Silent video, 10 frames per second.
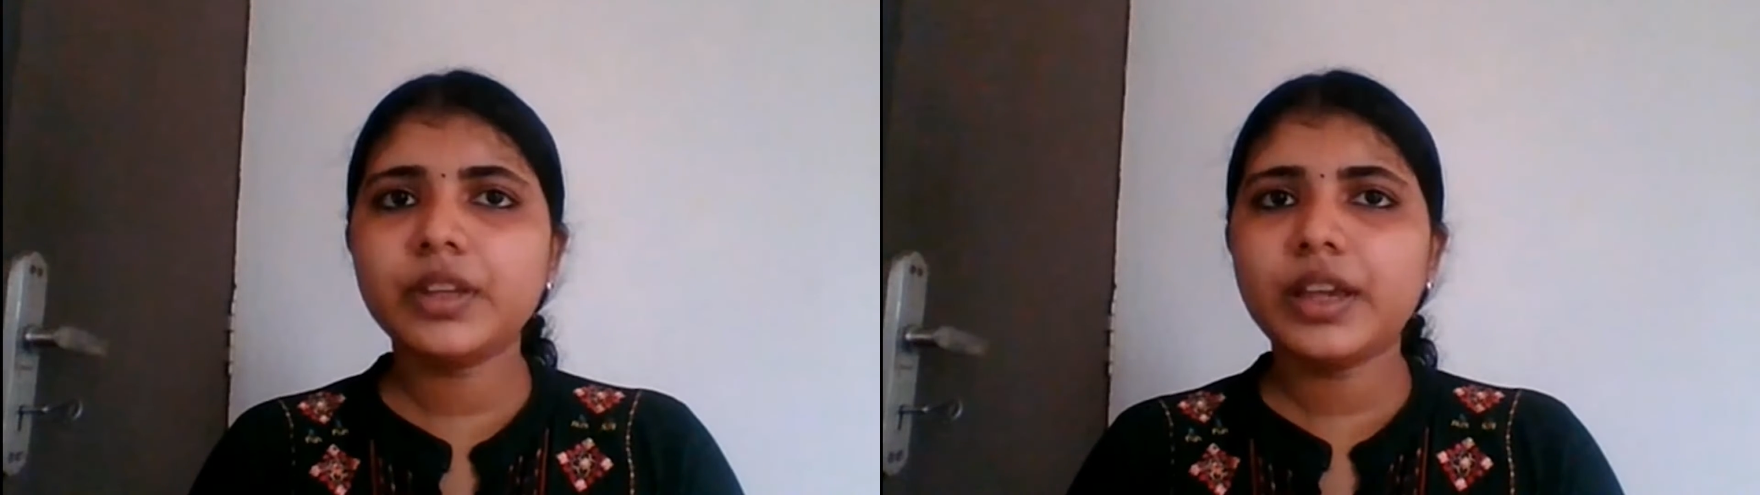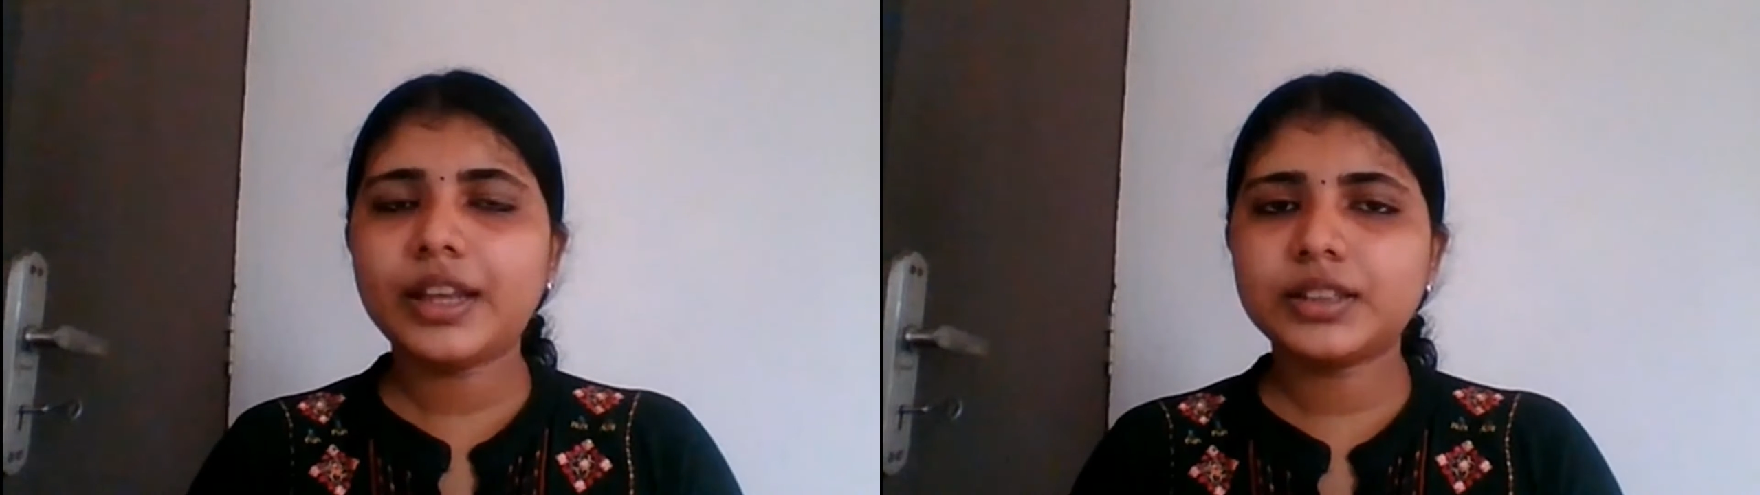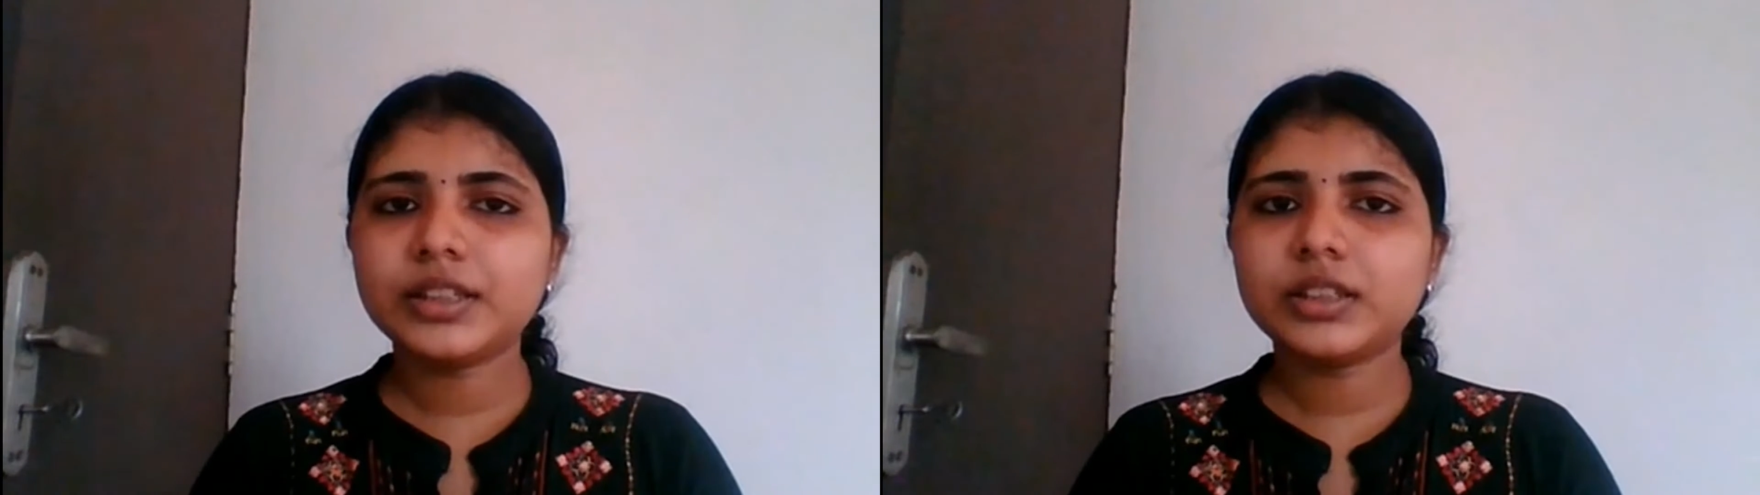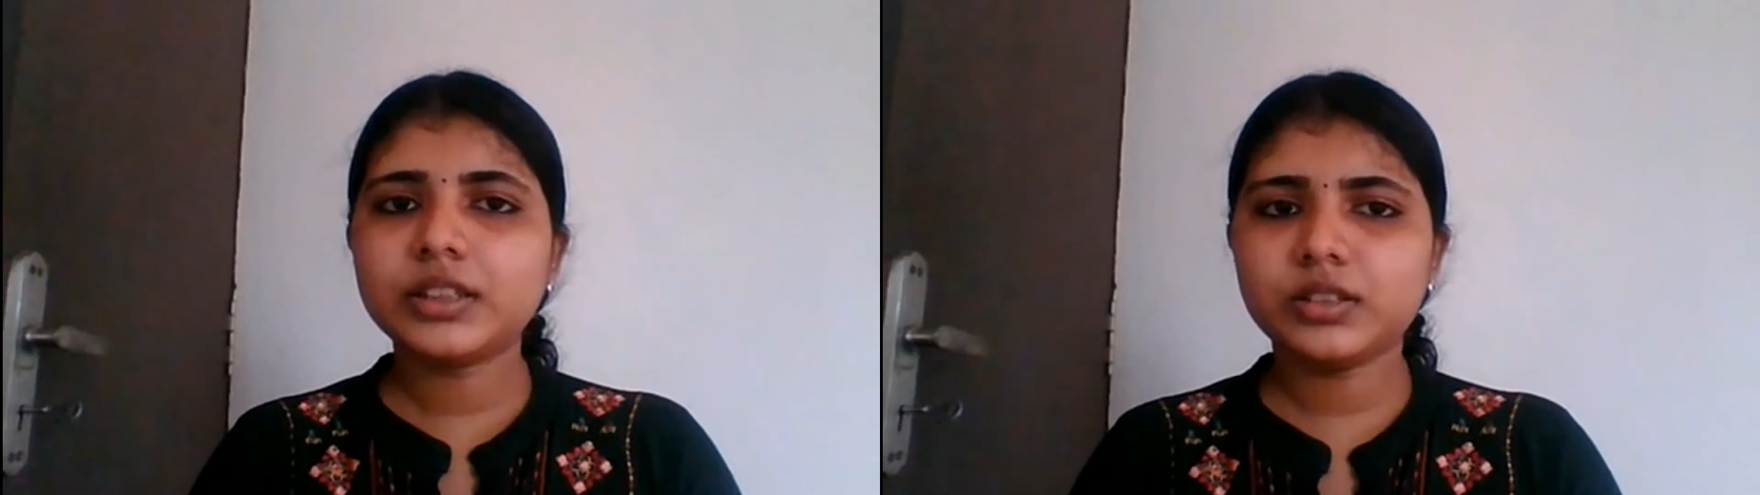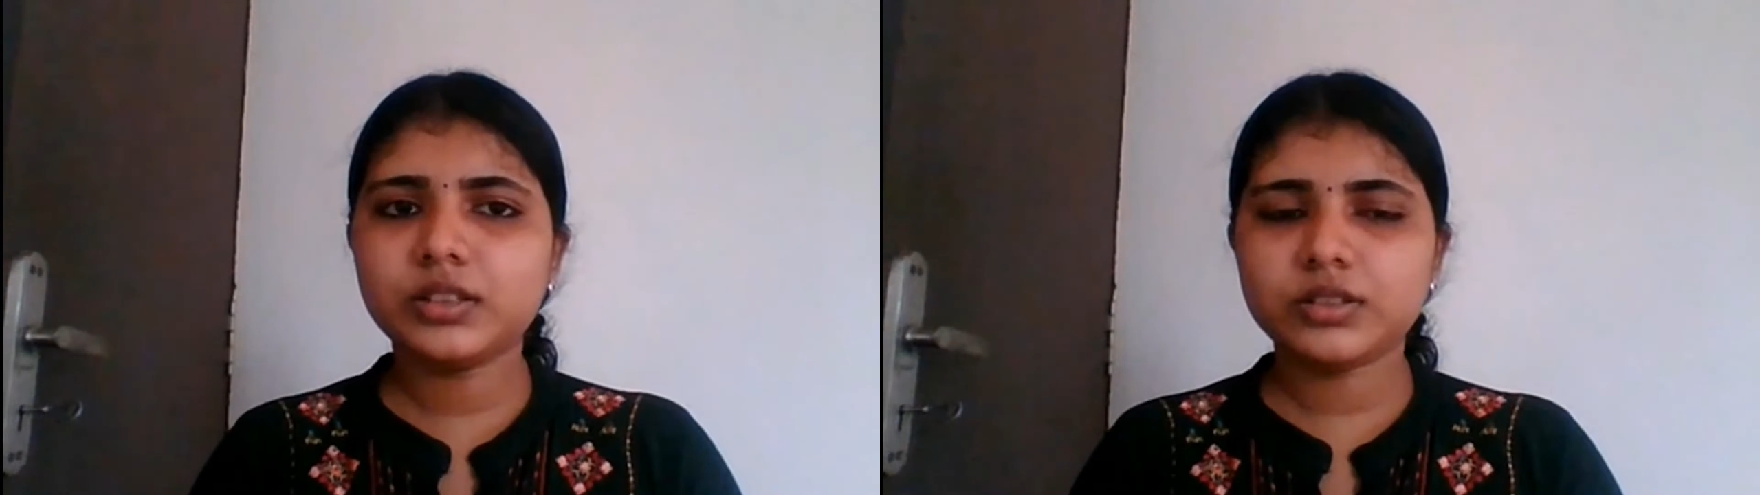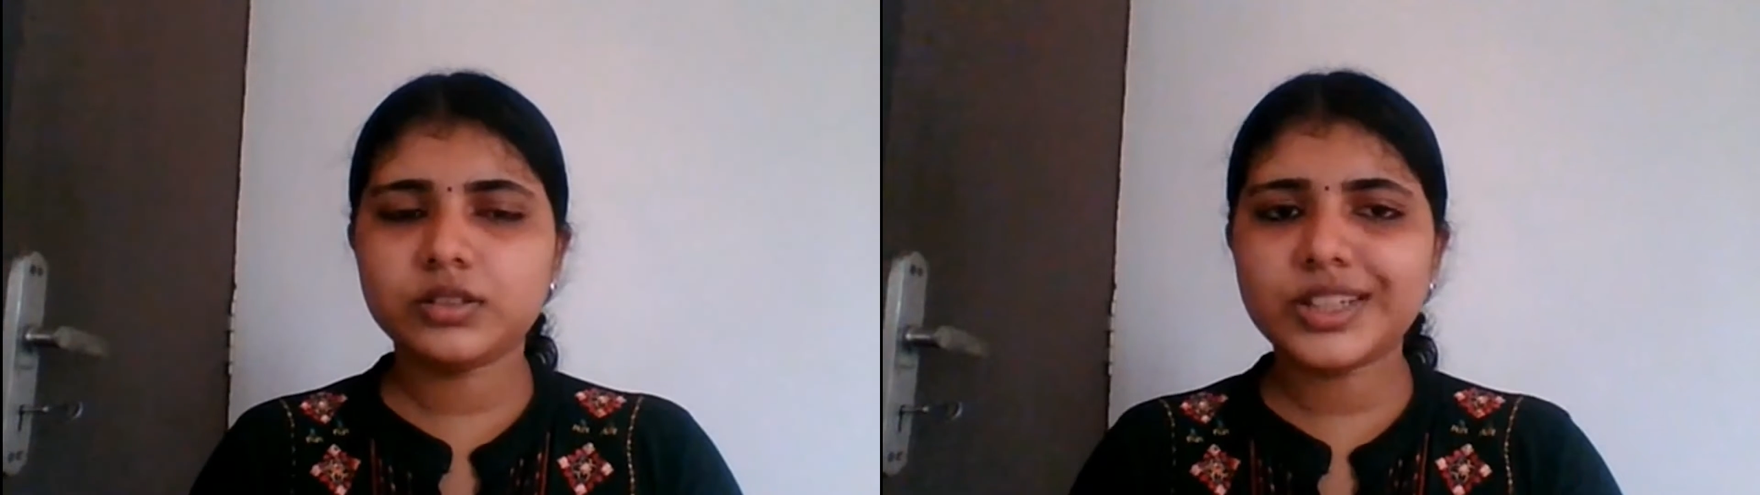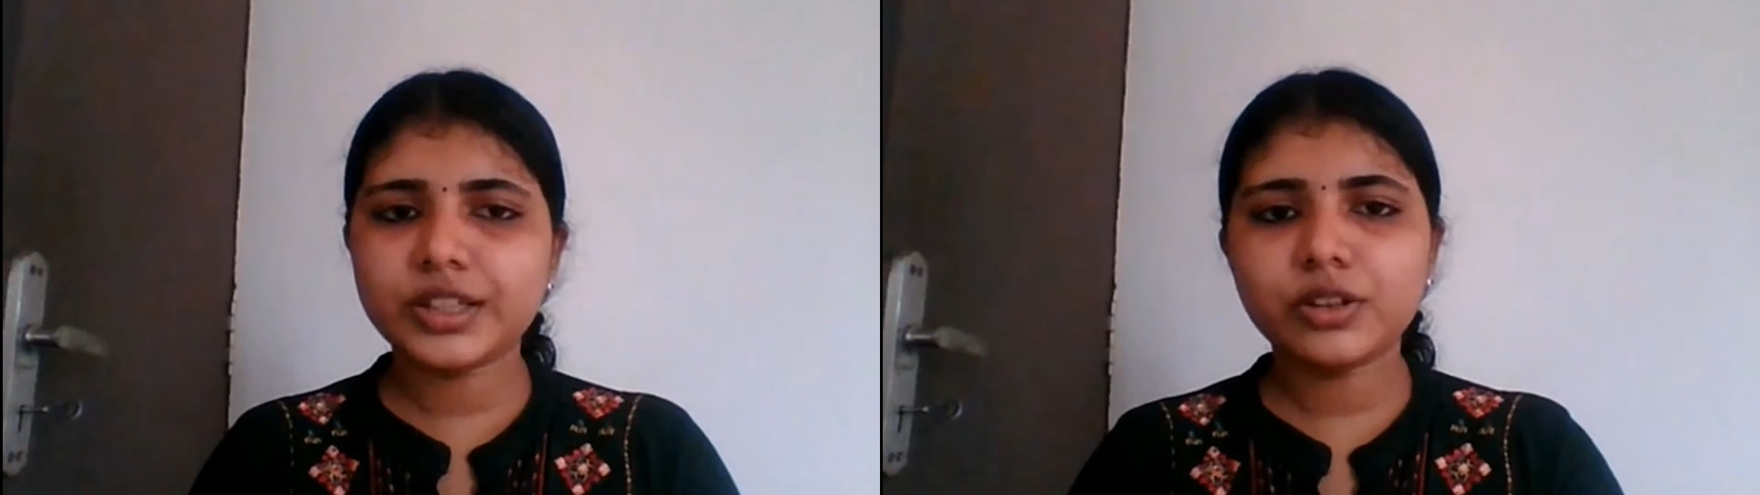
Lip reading: name, and then